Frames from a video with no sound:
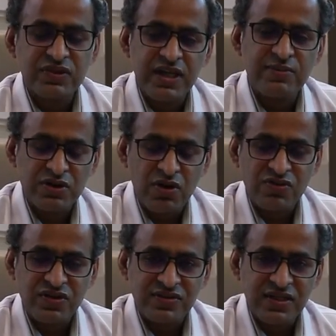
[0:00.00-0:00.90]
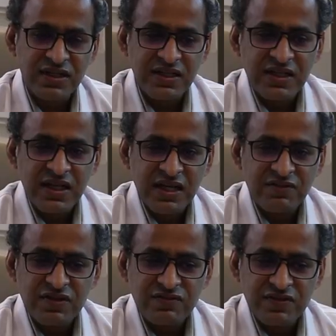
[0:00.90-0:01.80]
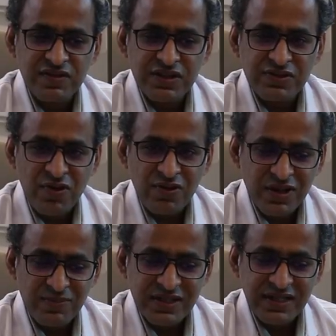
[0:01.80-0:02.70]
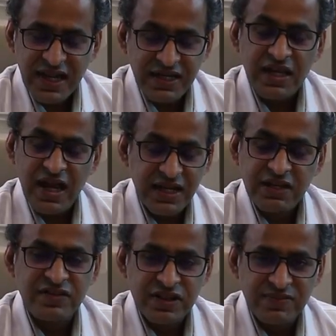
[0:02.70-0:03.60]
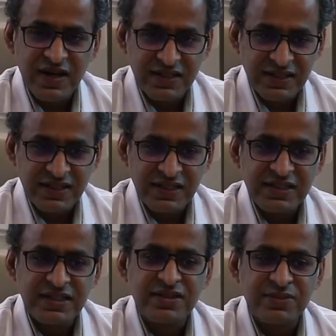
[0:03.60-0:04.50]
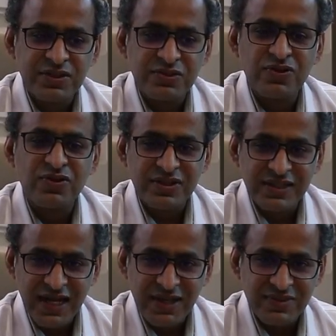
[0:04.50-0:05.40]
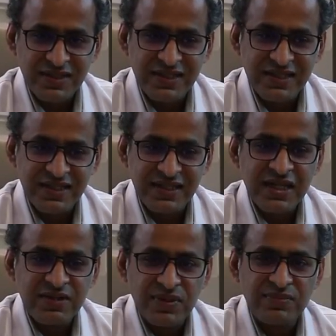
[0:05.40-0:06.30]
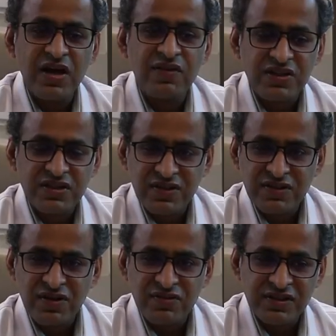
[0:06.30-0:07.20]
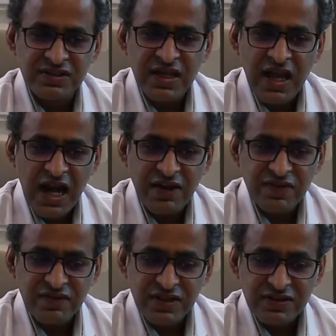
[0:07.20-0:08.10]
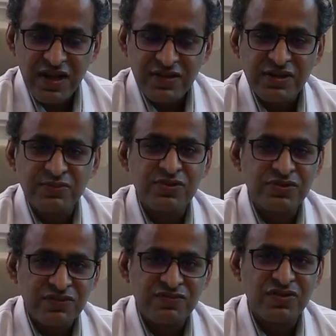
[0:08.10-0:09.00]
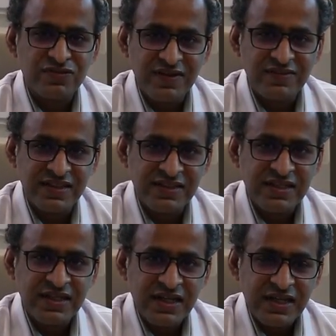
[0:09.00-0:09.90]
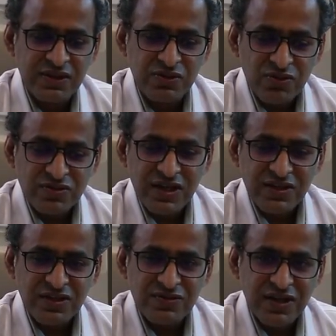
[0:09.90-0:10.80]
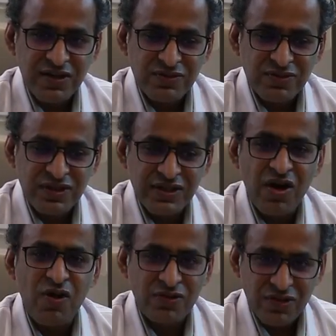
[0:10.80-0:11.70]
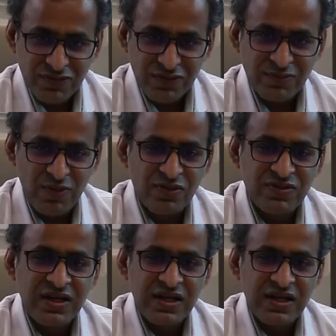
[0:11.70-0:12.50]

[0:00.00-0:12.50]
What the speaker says: came across is that in which fever is not coming in any fixed pattern. It is coming 2 or 3 times in a day, maybe after 12 hours, and fever is lasting more than 4 or 5 days. In those cases, we have to think out of the box